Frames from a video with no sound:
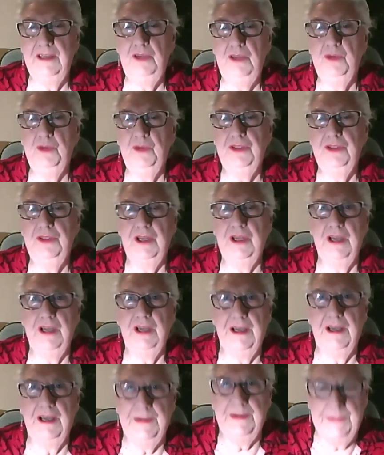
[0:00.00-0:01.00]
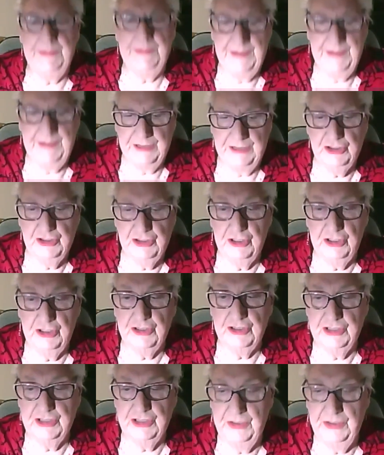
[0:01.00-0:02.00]
with a
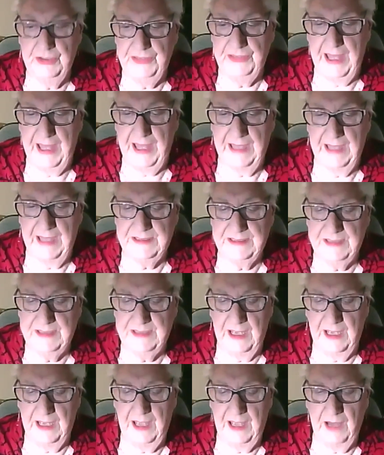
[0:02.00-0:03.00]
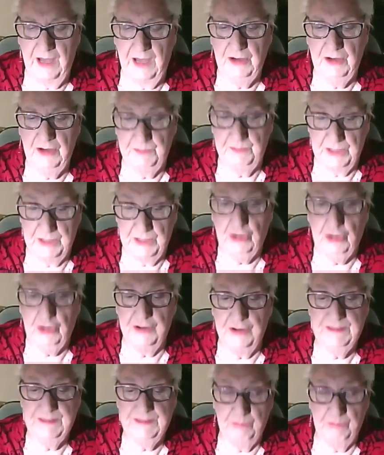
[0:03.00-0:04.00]
church that, because
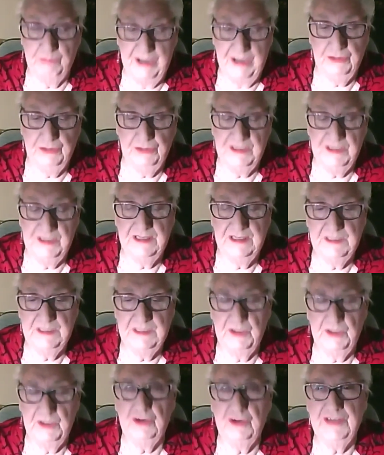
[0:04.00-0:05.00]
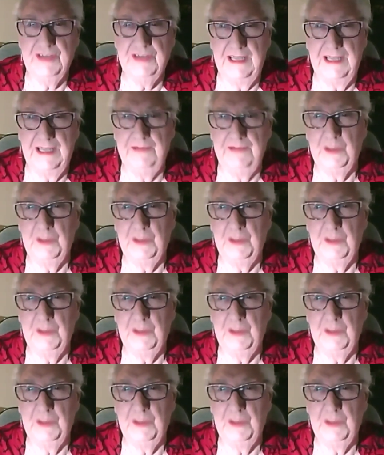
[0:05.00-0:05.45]
one of the reasons, because I love their